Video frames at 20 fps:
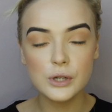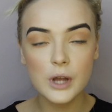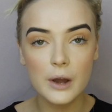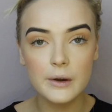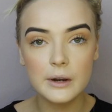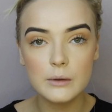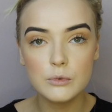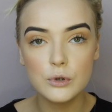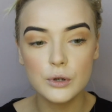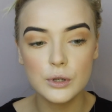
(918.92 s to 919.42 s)

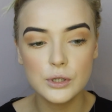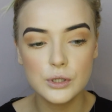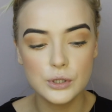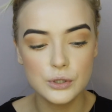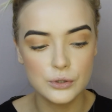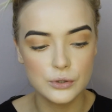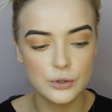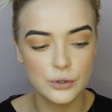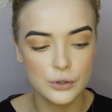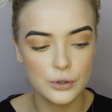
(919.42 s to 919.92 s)
So now what I'm
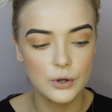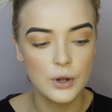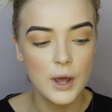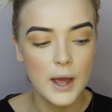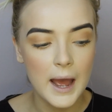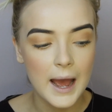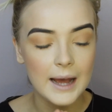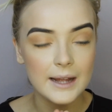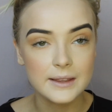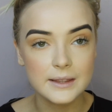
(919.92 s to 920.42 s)
going to
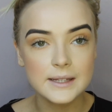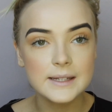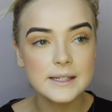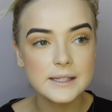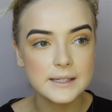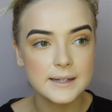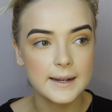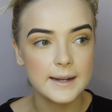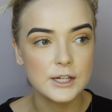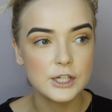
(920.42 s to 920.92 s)
do,
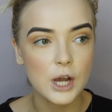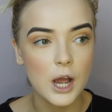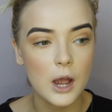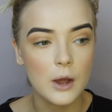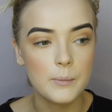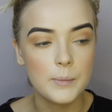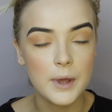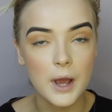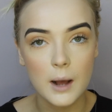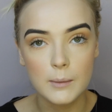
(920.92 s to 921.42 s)
at this
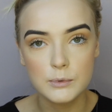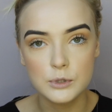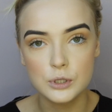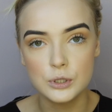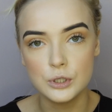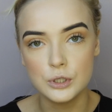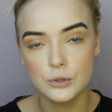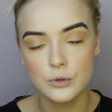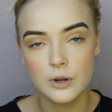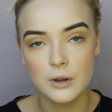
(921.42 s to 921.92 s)
stage, I'd be
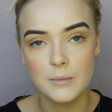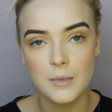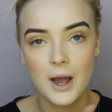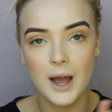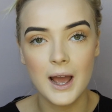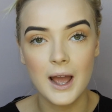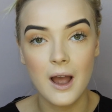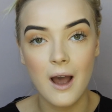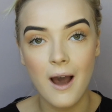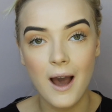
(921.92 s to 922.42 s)
up to
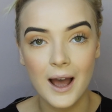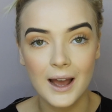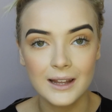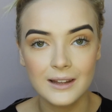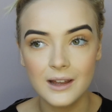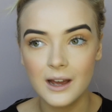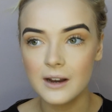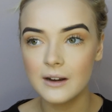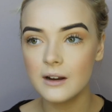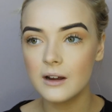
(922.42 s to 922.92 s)
doing my
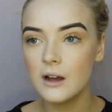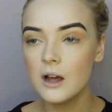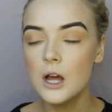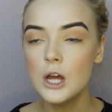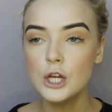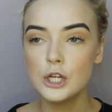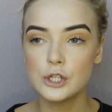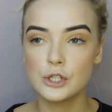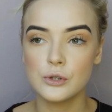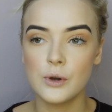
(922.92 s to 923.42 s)

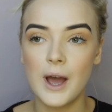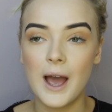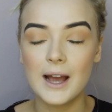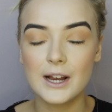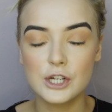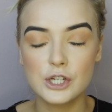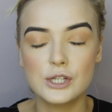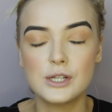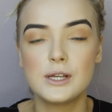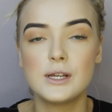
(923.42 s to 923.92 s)
highlighter.
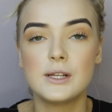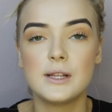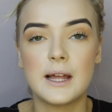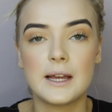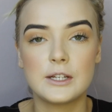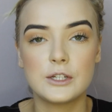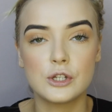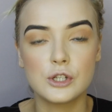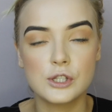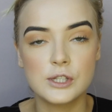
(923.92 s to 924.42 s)
So I
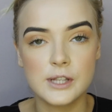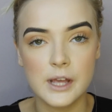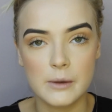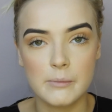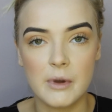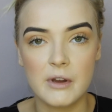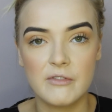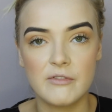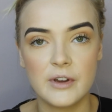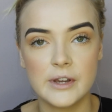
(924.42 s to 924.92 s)
actually like to
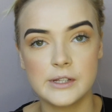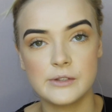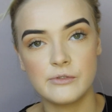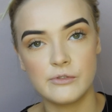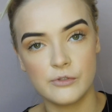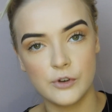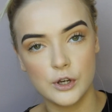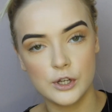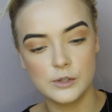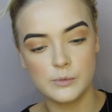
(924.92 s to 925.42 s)
set my
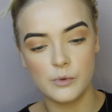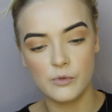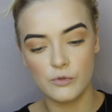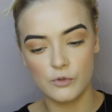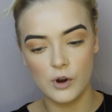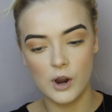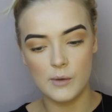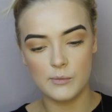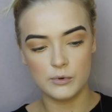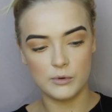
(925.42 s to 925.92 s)
face
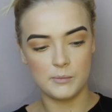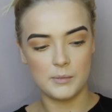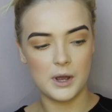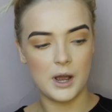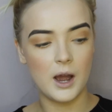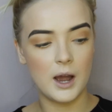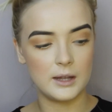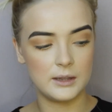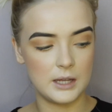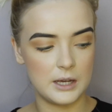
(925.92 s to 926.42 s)
first before I
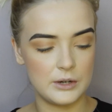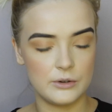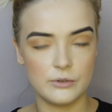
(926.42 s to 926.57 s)
put my